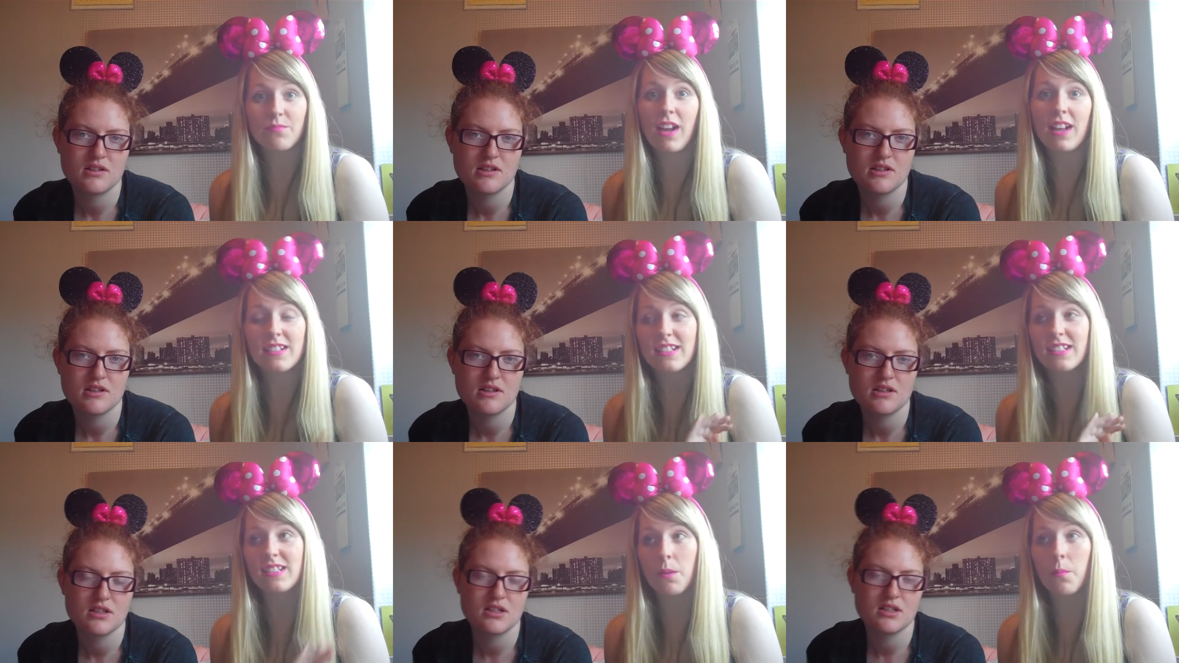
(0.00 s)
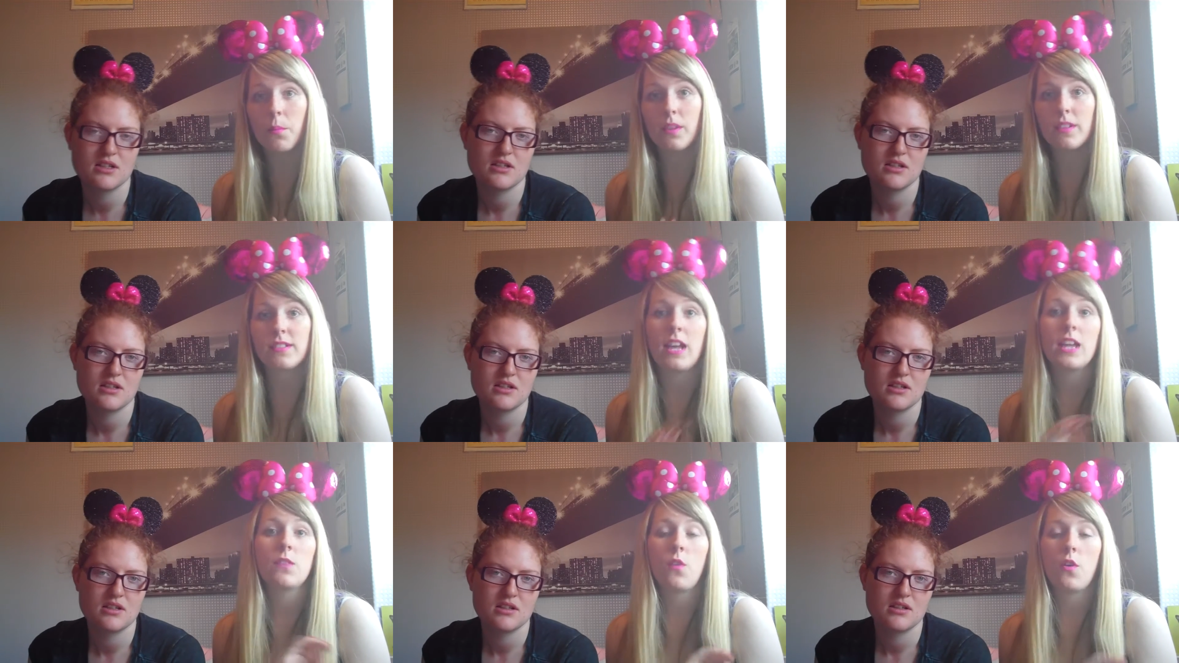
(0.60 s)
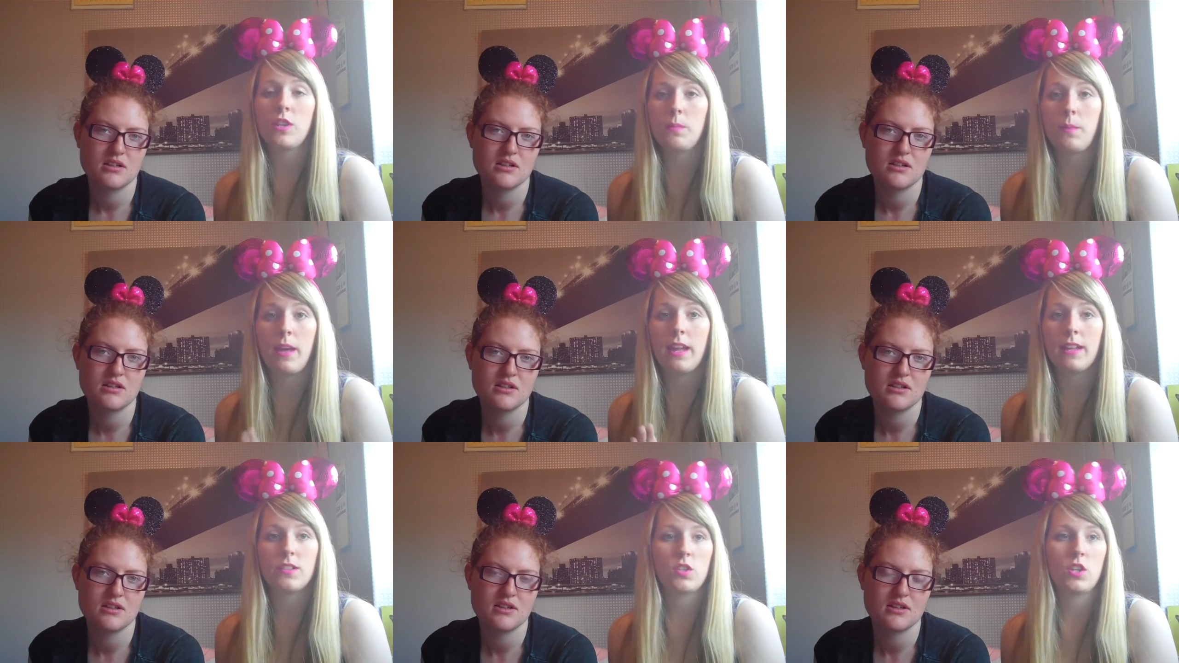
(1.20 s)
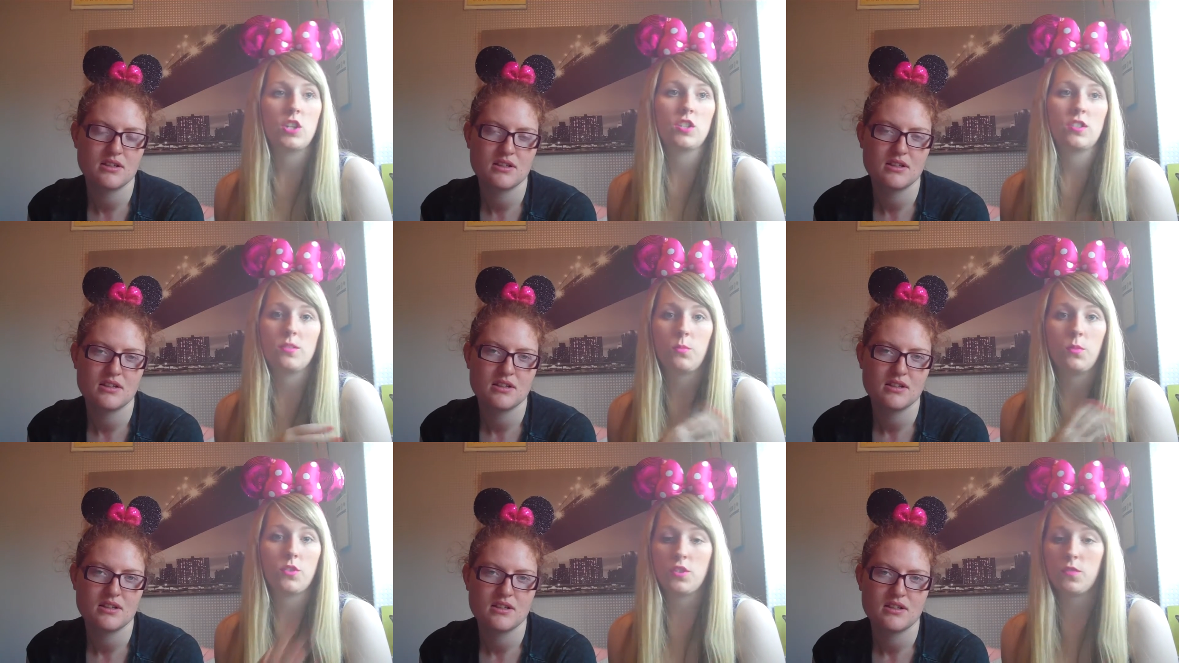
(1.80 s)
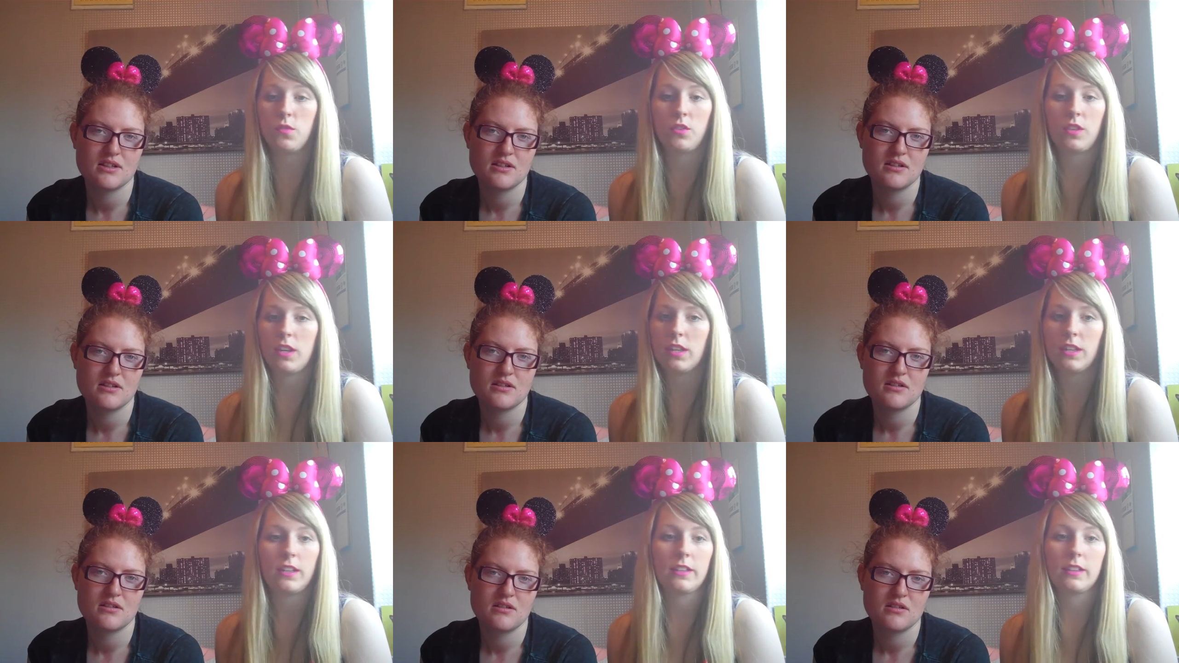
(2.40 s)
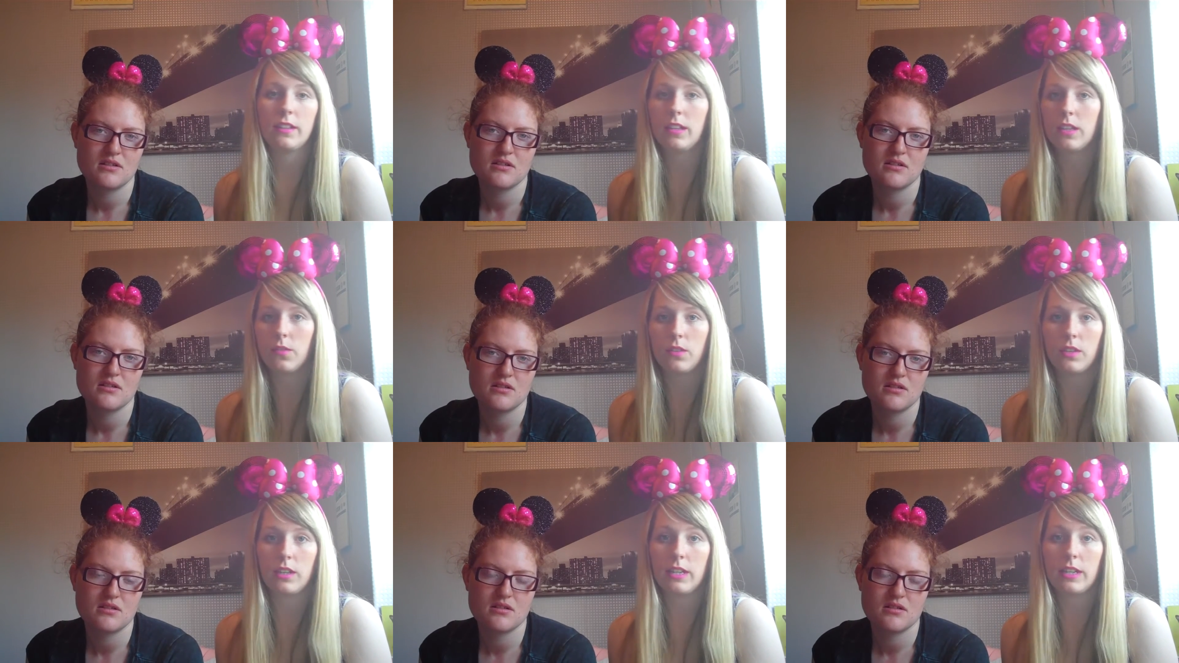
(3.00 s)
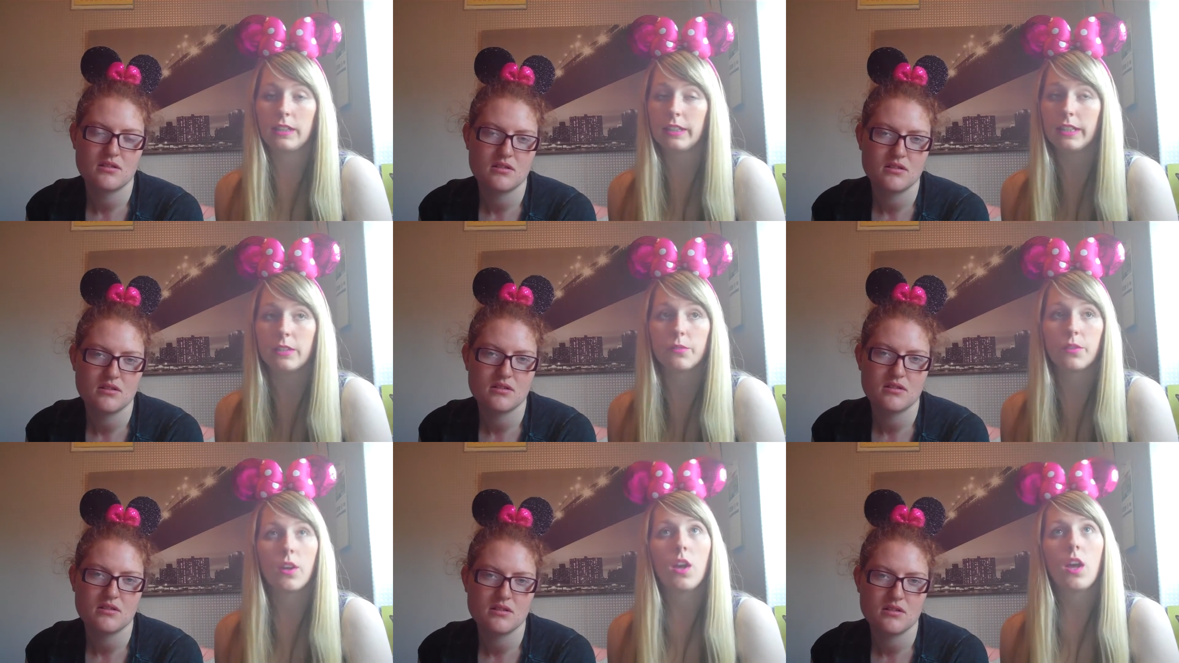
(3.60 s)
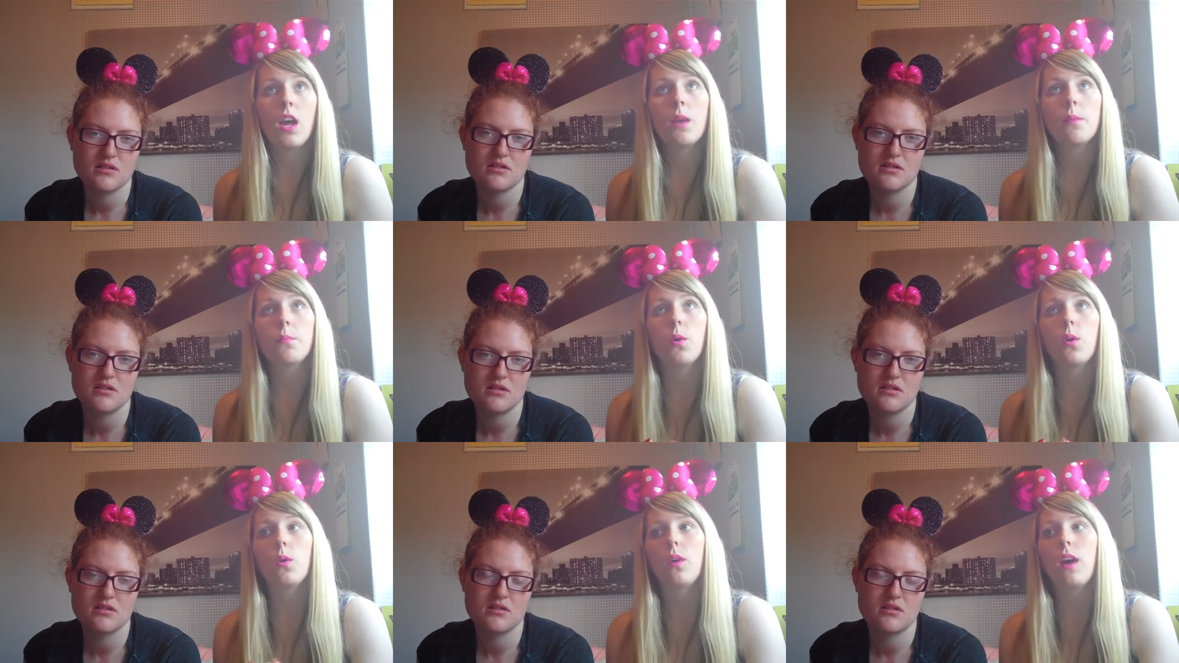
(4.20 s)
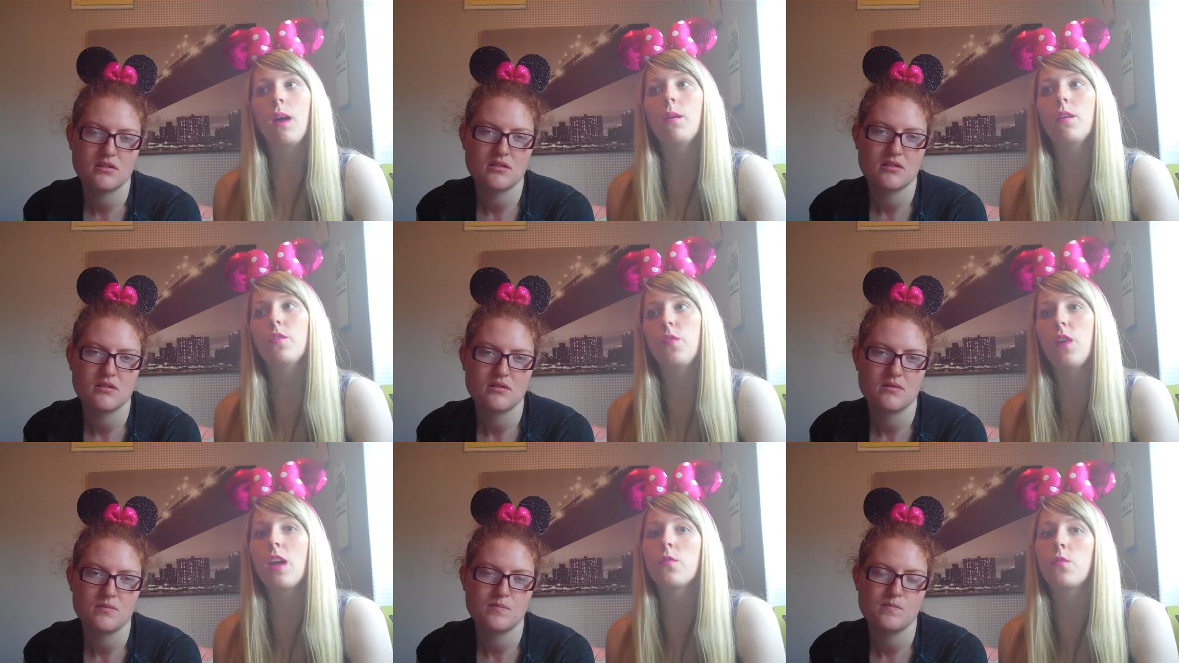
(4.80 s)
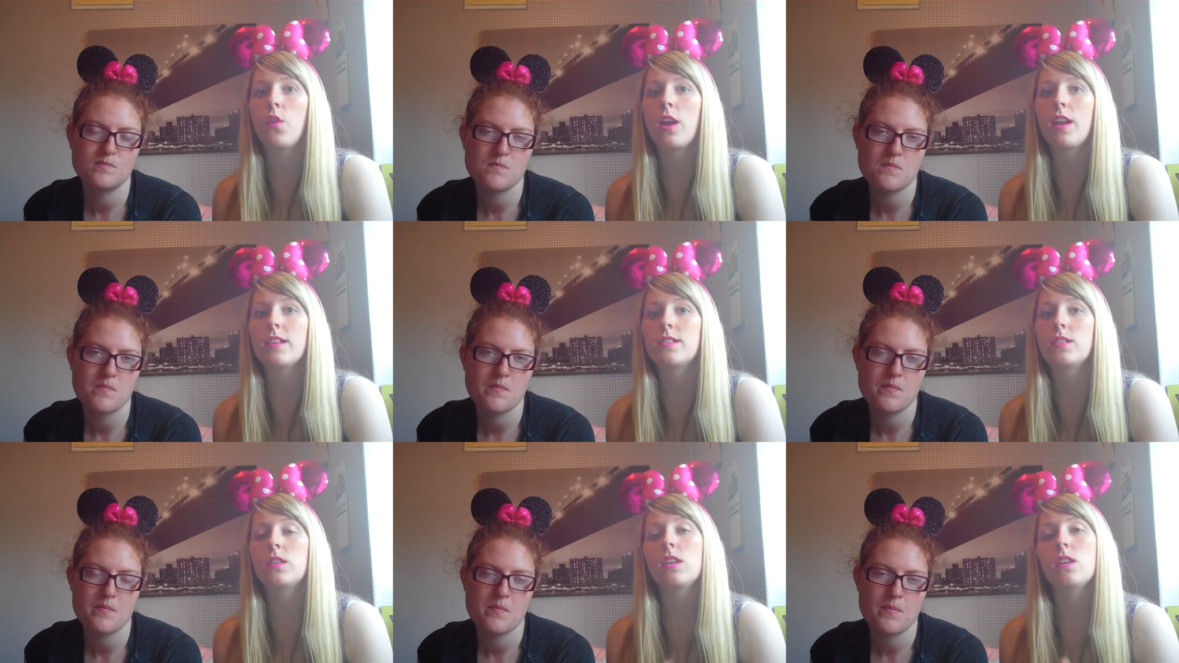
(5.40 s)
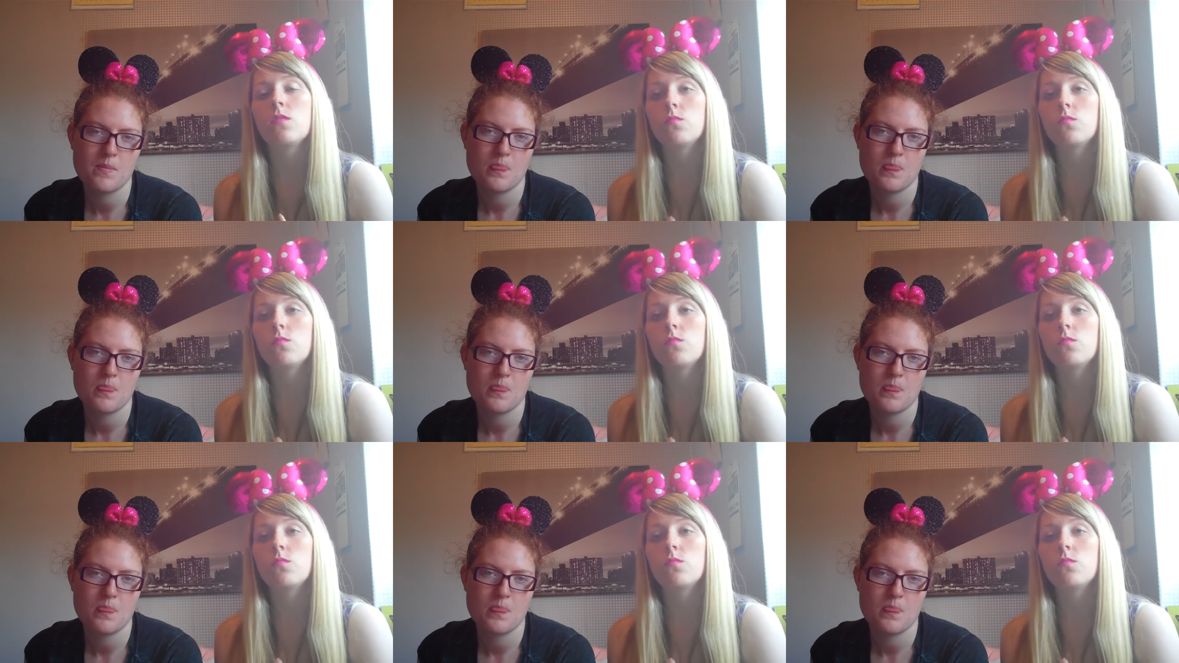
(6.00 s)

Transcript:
Speaker 1: That is as simple as that. You've already paid, so you just, once you've done that, you can eat and leave. But our favourite is the